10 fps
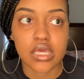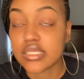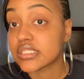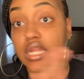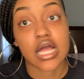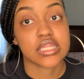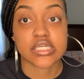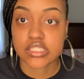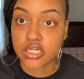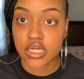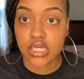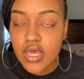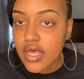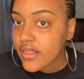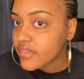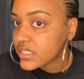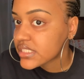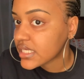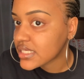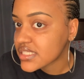Is not that serious. This
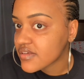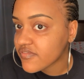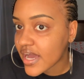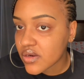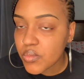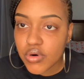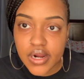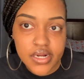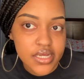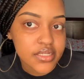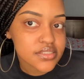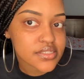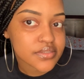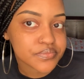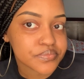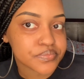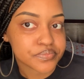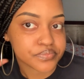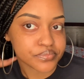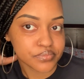is the final product.
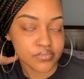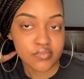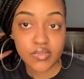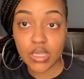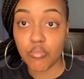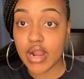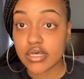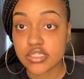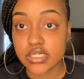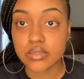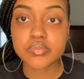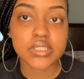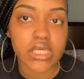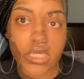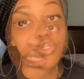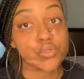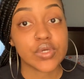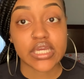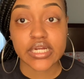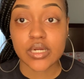brows are complete. If you're new
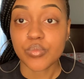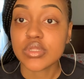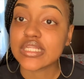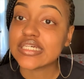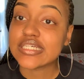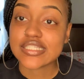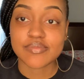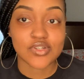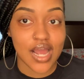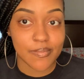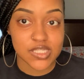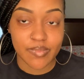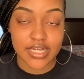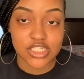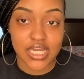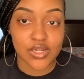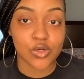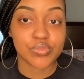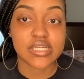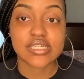here, please subscribe to my channel.
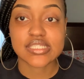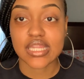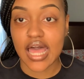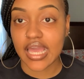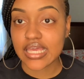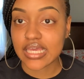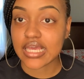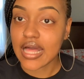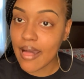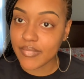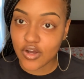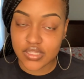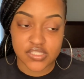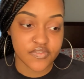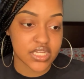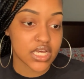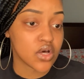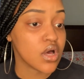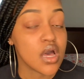Please like and comment on this video.